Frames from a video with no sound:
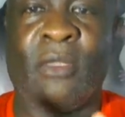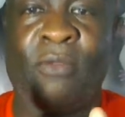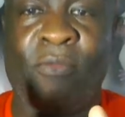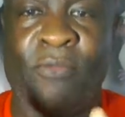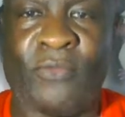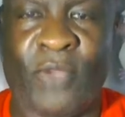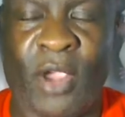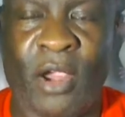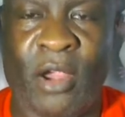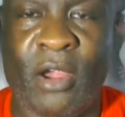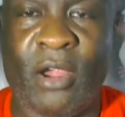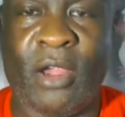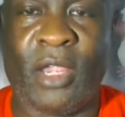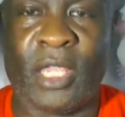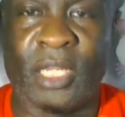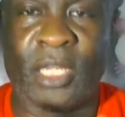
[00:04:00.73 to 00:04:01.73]

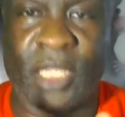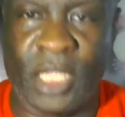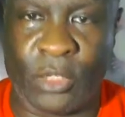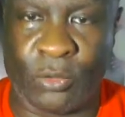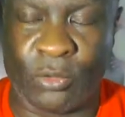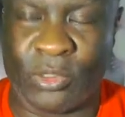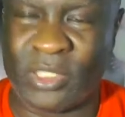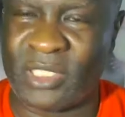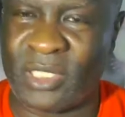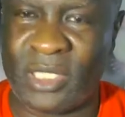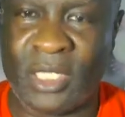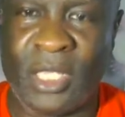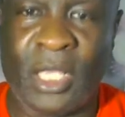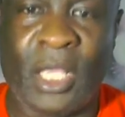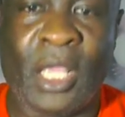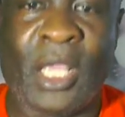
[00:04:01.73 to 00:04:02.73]
fair and equal.
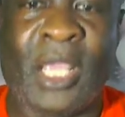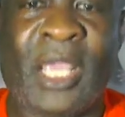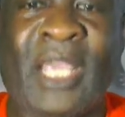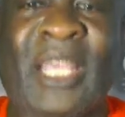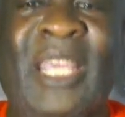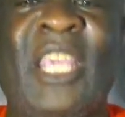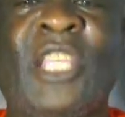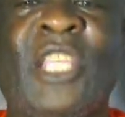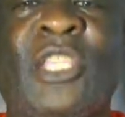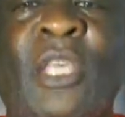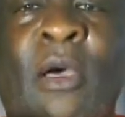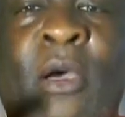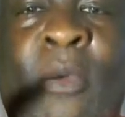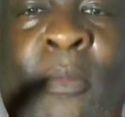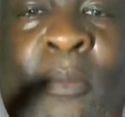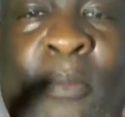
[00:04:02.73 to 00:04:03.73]
It's
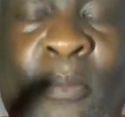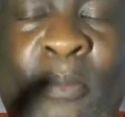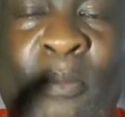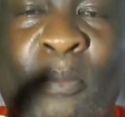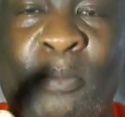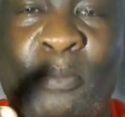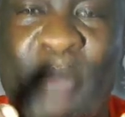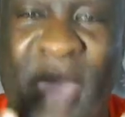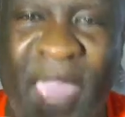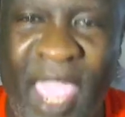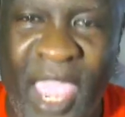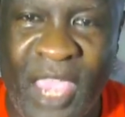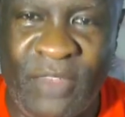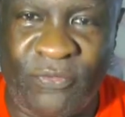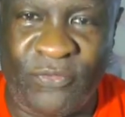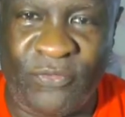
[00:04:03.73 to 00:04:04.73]
a
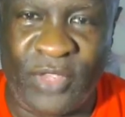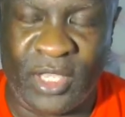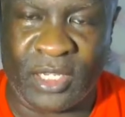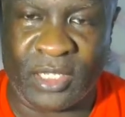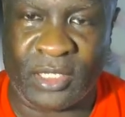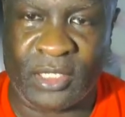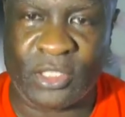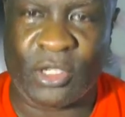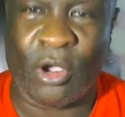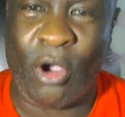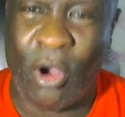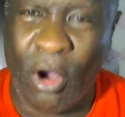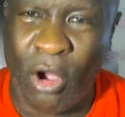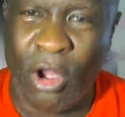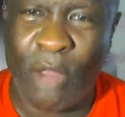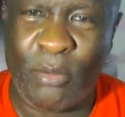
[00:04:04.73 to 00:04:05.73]
bad feeling. It's a
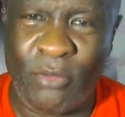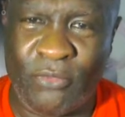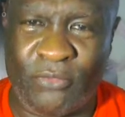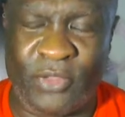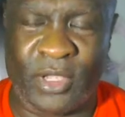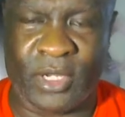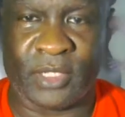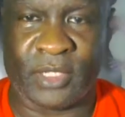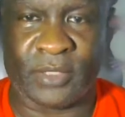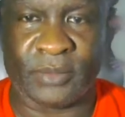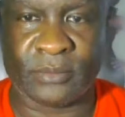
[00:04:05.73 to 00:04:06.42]
horrible feeling